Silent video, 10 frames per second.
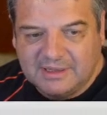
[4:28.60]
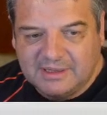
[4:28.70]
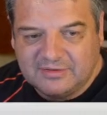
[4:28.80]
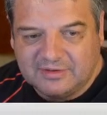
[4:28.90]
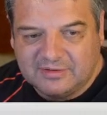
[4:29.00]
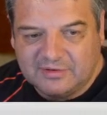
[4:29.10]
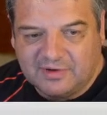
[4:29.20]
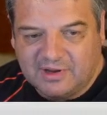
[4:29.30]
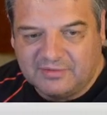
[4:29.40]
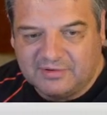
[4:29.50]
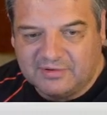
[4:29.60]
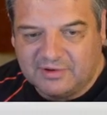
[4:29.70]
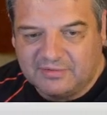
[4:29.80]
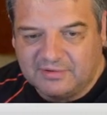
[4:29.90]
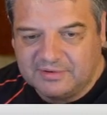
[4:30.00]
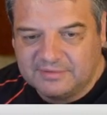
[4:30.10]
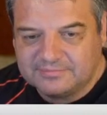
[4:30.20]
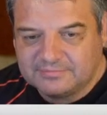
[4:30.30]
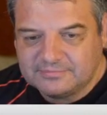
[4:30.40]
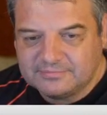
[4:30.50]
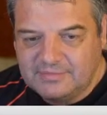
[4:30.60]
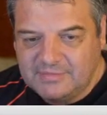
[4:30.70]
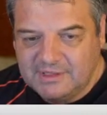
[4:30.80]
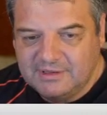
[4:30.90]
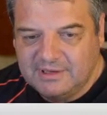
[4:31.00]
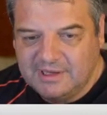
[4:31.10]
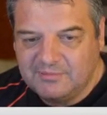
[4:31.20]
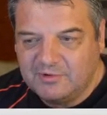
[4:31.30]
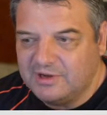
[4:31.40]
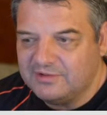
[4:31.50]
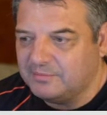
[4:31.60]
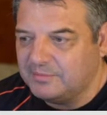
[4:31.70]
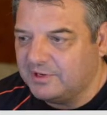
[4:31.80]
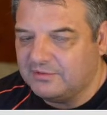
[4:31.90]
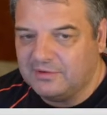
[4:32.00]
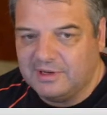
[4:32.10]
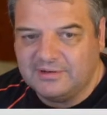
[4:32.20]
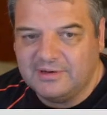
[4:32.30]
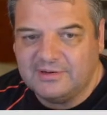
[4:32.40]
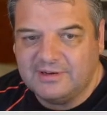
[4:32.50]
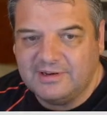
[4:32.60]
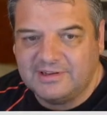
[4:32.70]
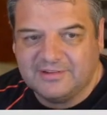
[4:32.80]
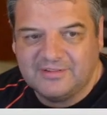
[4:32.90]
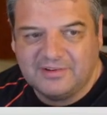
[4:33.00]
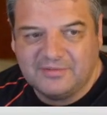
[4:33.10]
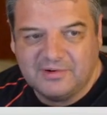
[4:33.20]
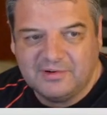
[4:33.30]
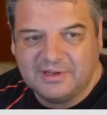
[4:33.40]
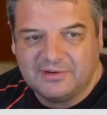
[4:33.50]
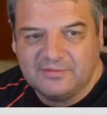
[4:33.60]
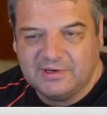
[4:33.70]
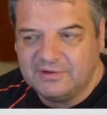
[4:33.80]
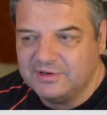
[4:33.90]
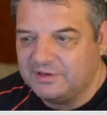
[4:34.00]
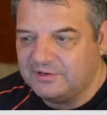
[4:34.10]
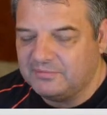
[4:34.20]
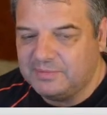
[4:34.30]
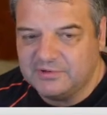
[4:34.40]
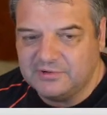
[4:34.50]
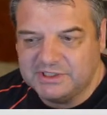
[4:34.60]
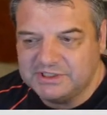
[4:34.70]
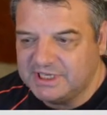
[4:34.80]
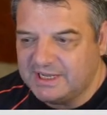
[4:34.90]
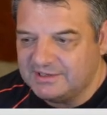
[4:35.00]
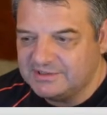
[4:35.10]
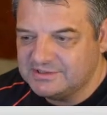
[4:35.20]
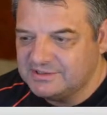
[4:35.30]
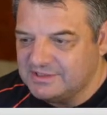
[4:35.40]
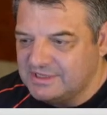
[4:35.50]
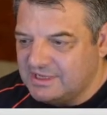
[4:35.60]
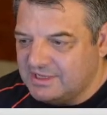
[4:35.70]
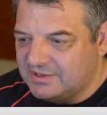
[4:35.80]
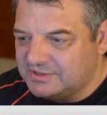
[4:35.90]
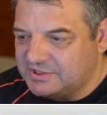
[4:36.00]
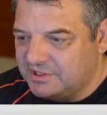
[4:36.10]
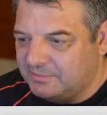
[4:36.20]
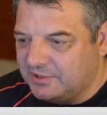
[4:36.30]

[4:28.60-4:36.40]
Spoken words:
65 or so forth, and keep rising, but it didn't, did it? So if we look at the Bitcoin charts, I'll show you the